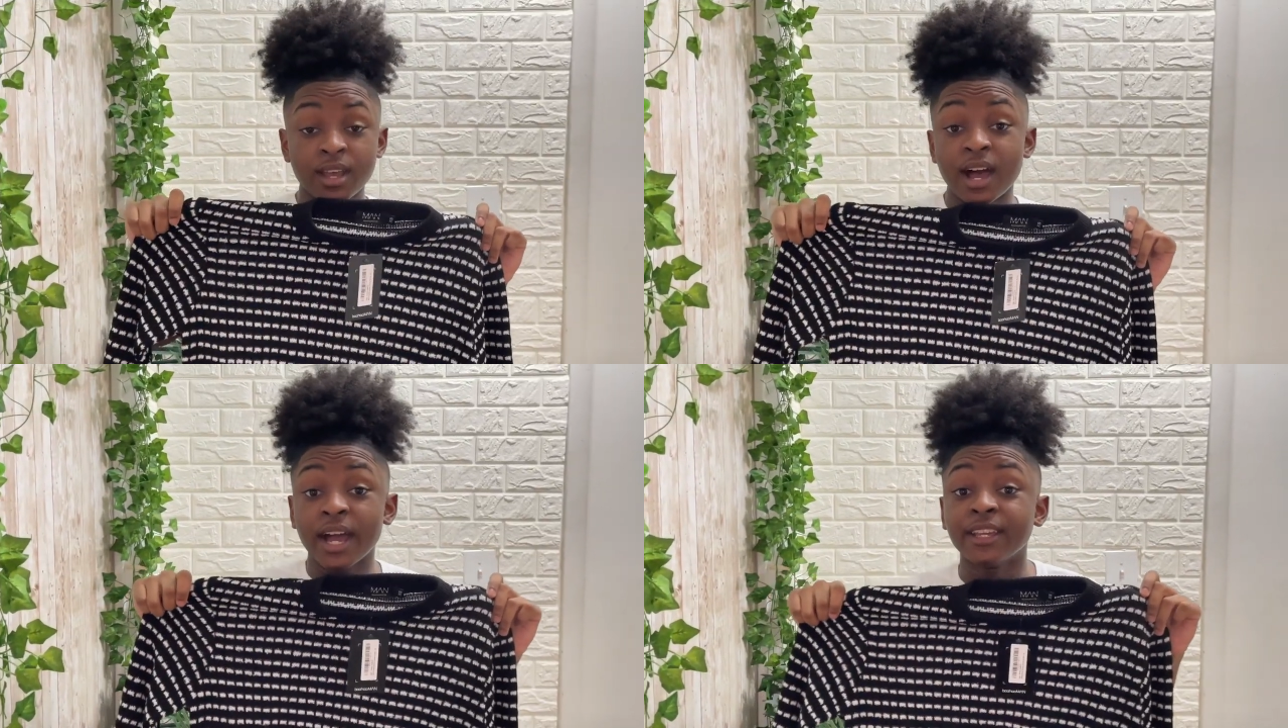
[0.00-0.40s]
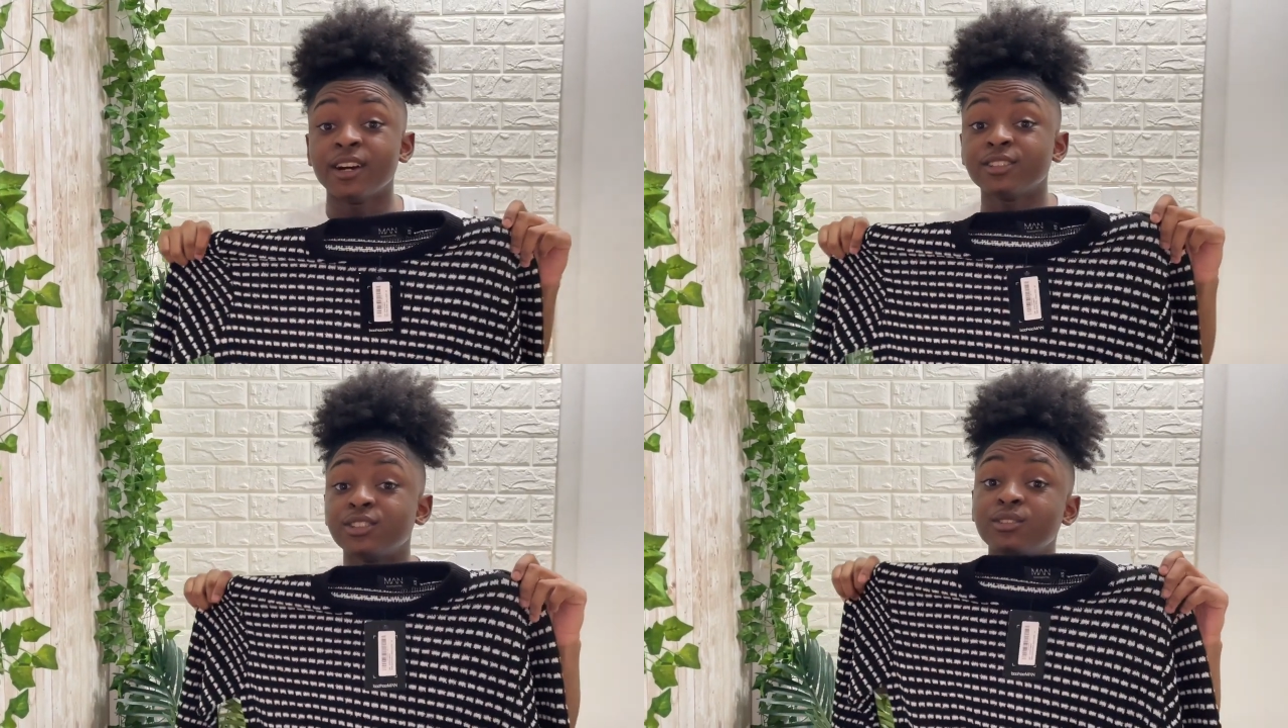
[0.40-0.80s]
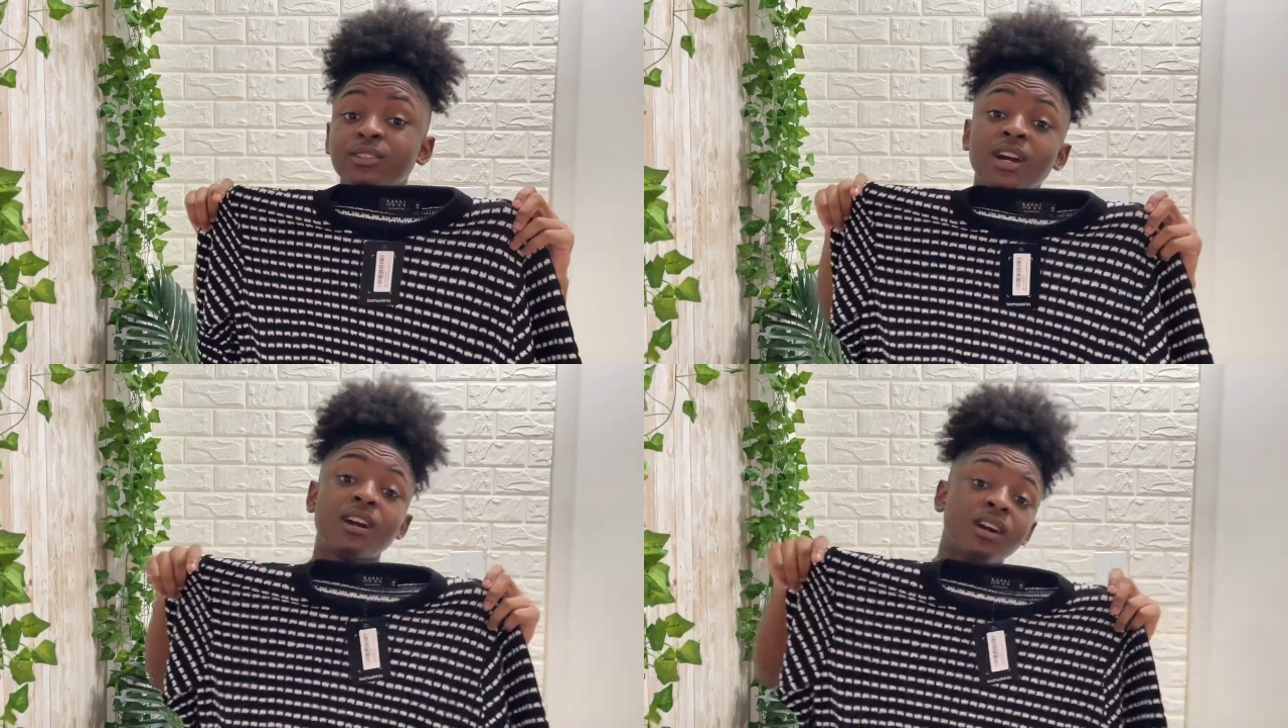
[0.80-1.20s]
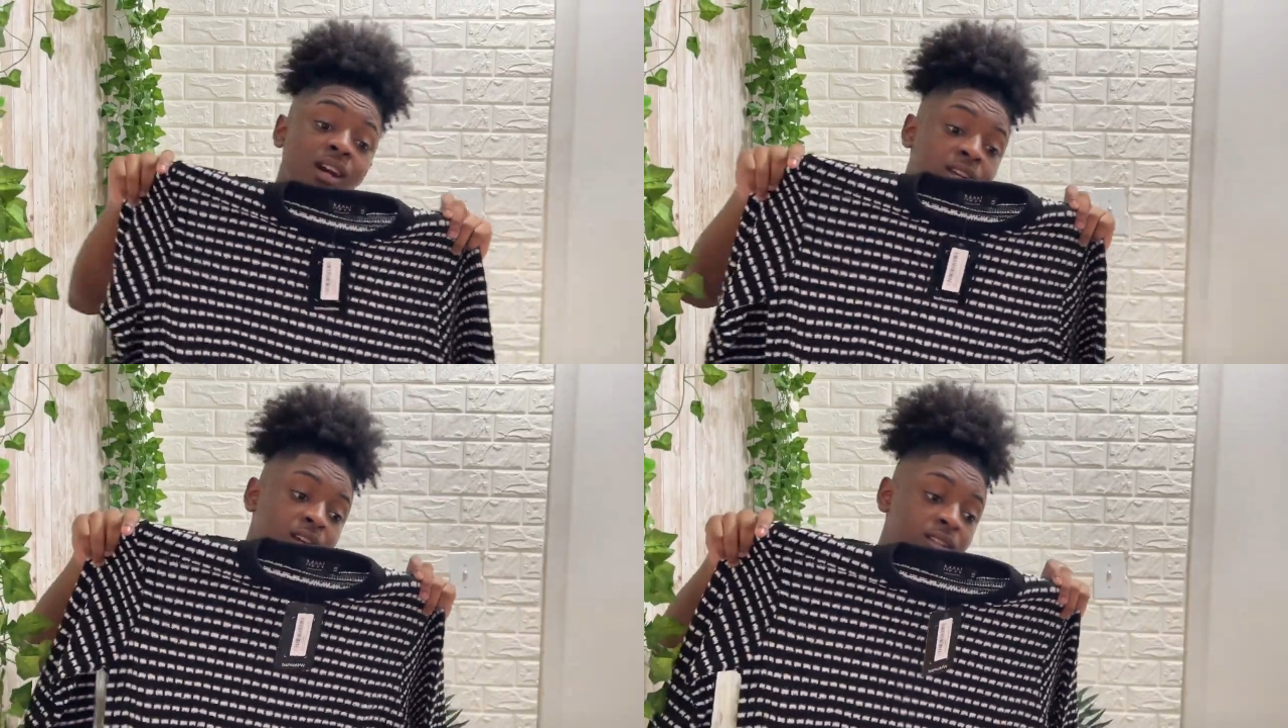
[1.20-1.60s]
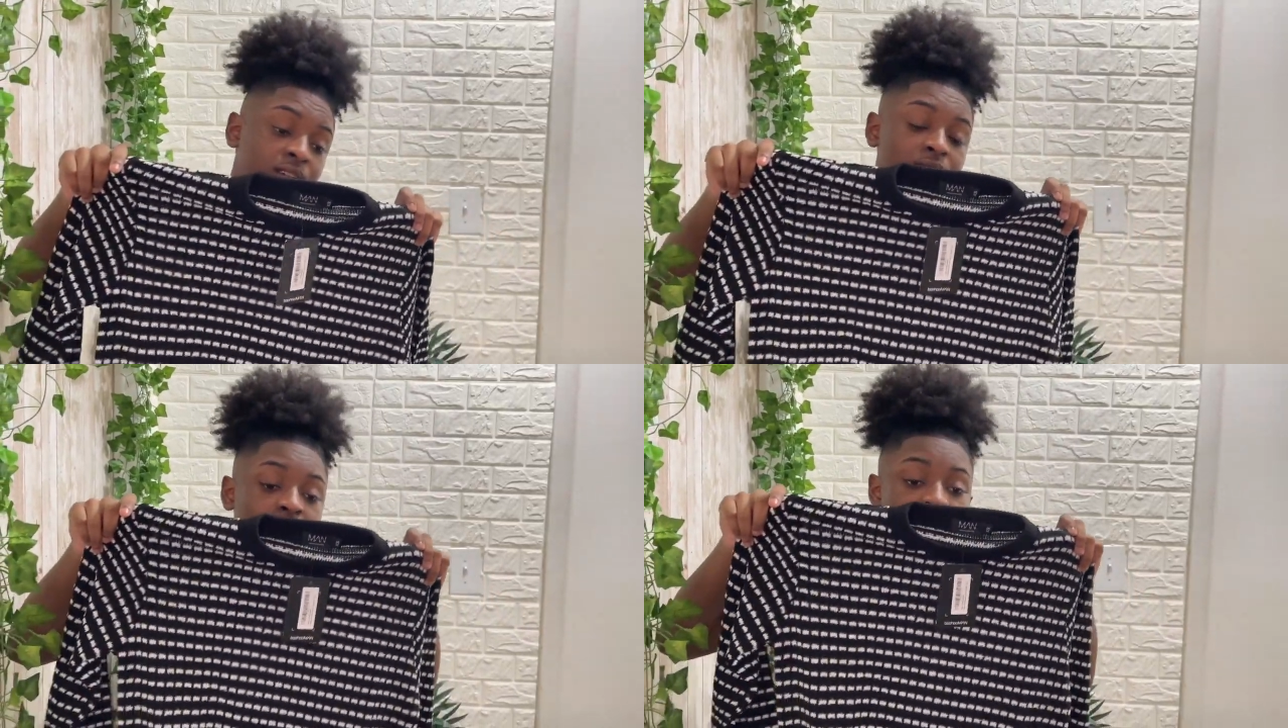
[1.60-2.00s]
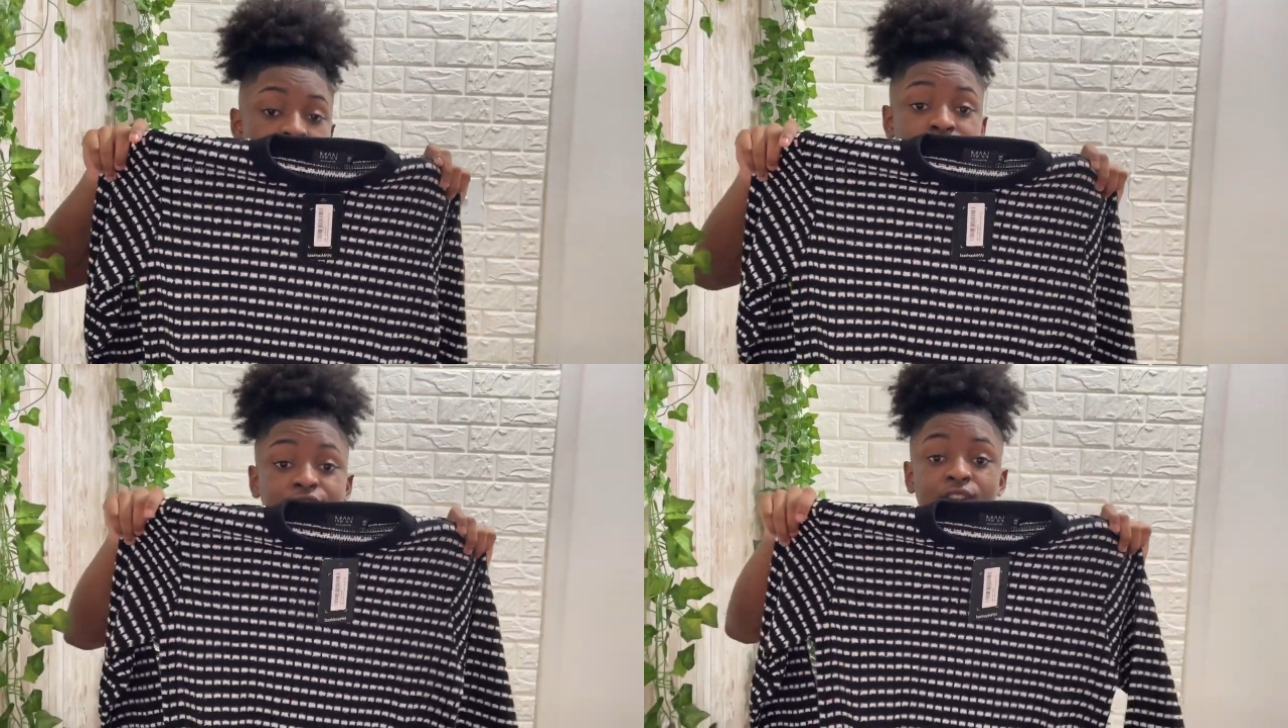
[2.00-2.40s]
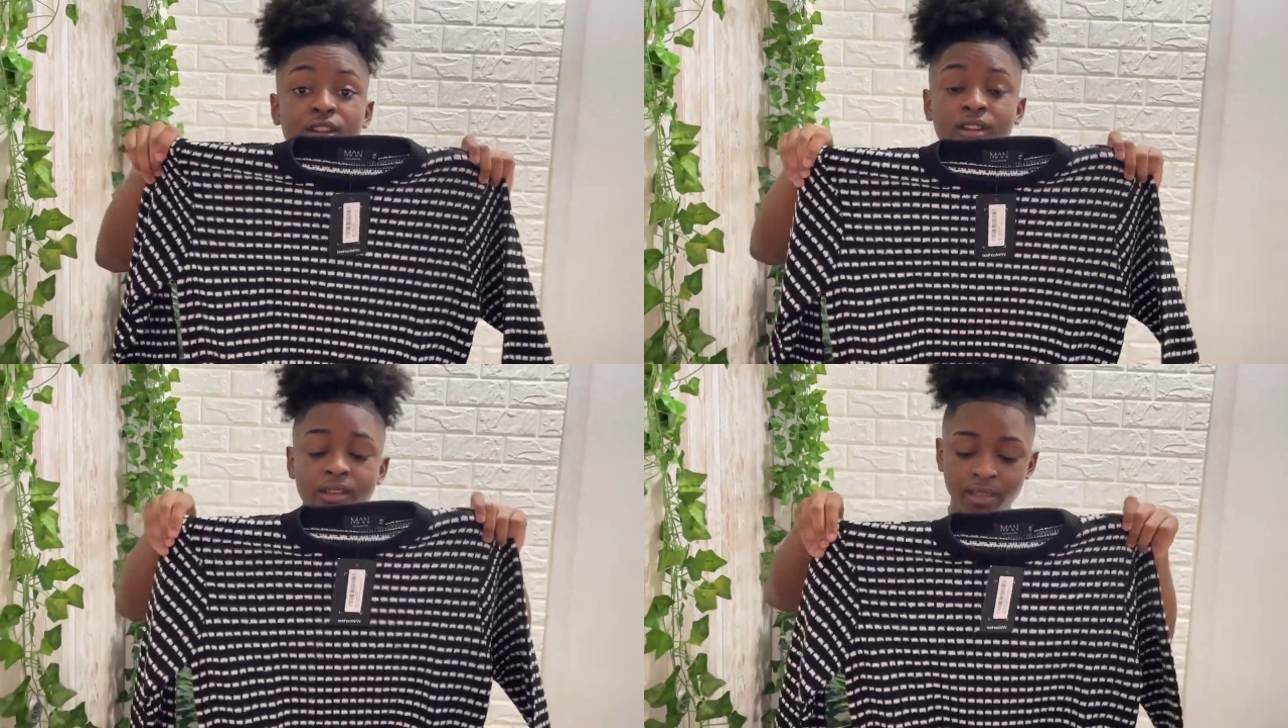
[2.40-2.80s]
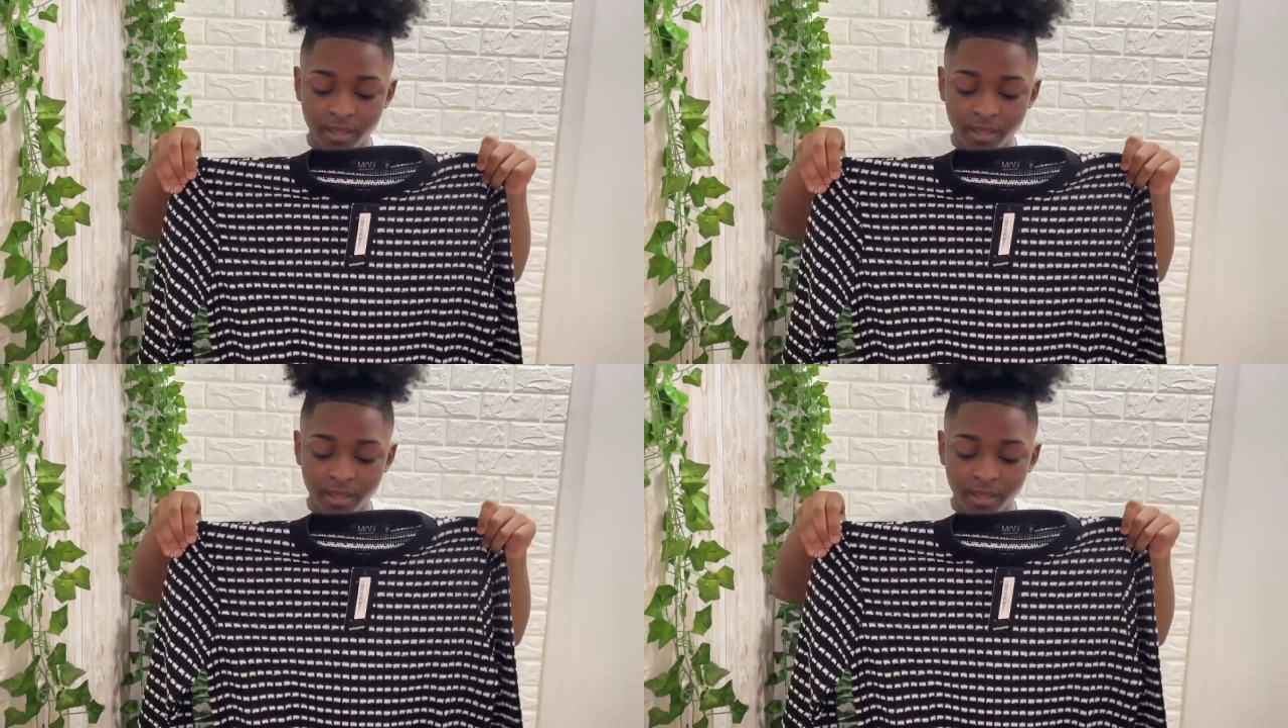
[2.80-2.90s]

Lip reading: Alright, y'all, so now I got the next shirt.